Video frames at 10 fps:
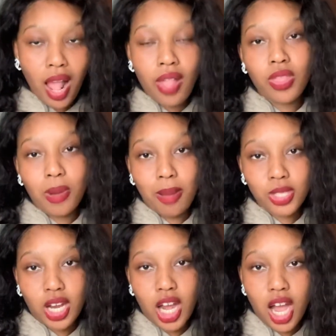
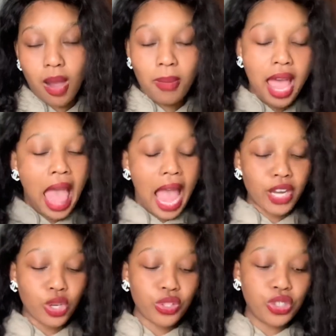thebomb.com. I
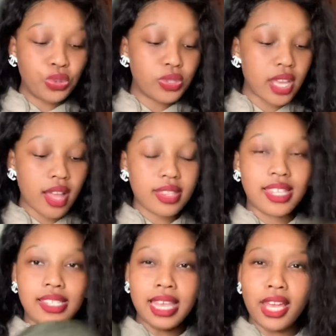know they do sell
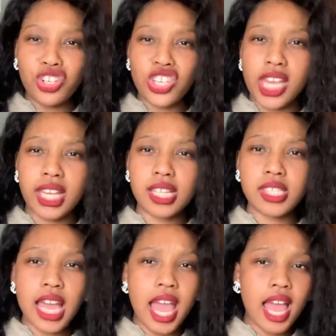these kind of jackets
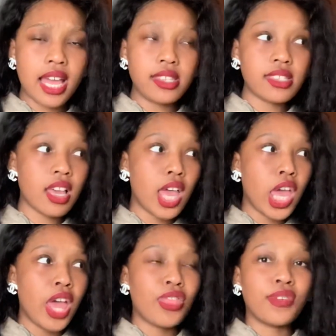at
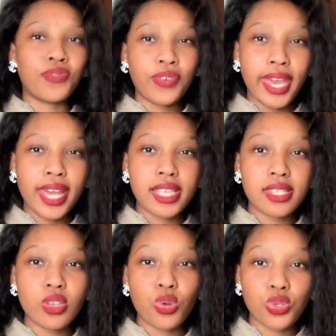The
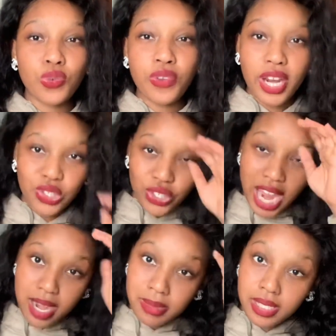Fix, also Factory
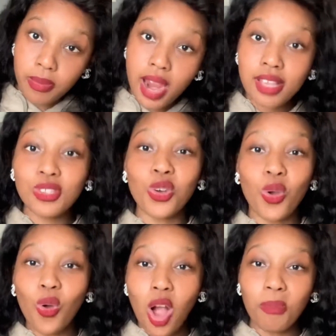and Mr. Price. So
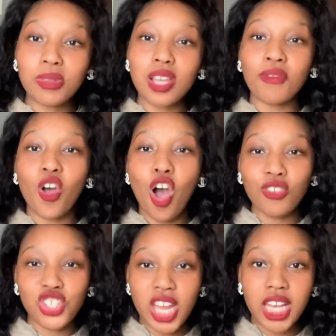go cop yourself a
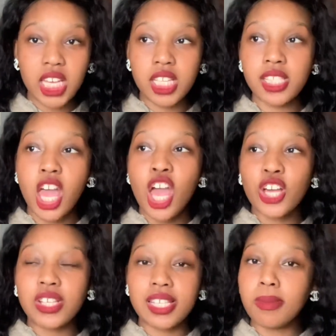half jacket,
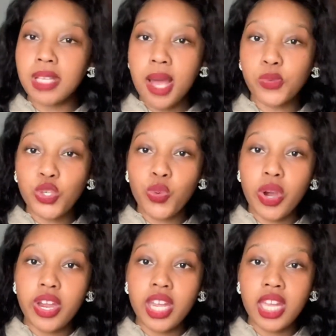because sometimes when you're
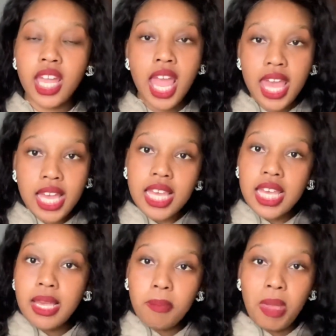wearing
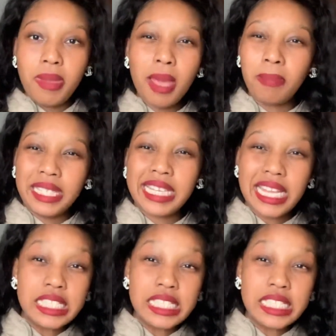maybe a plain